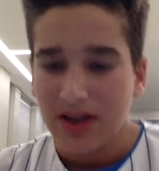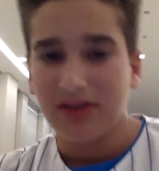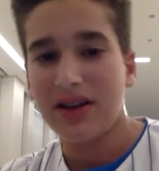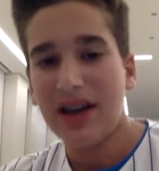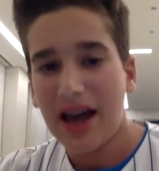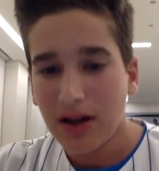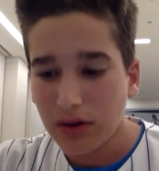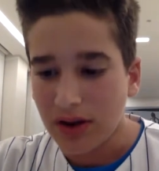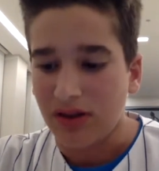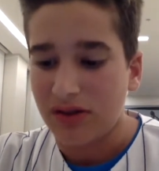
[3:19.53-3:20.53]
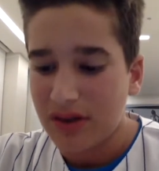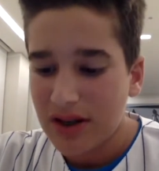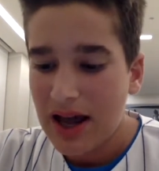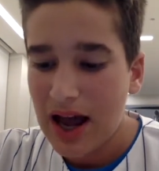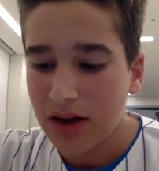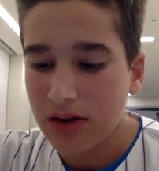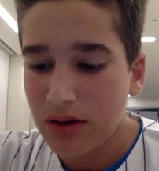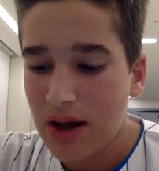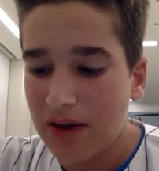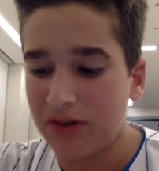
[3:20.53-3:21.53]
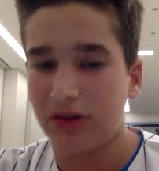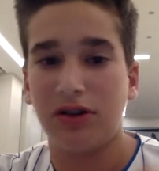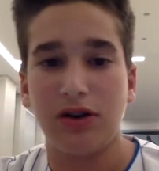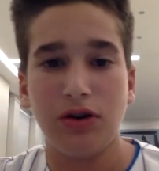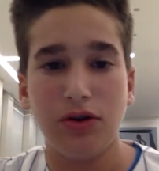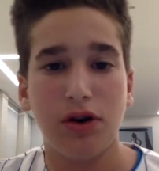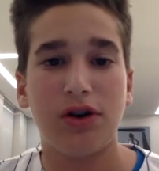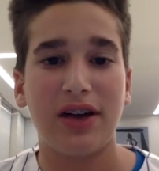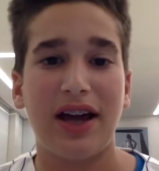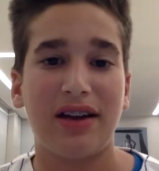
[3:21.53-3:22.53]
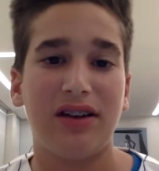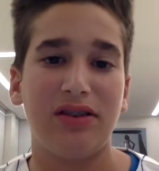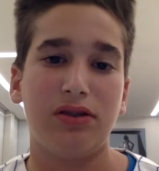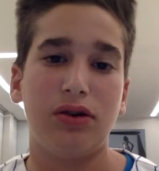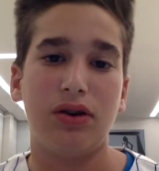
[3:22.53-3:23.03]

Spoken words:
The AL East. How do you have the New York Yankees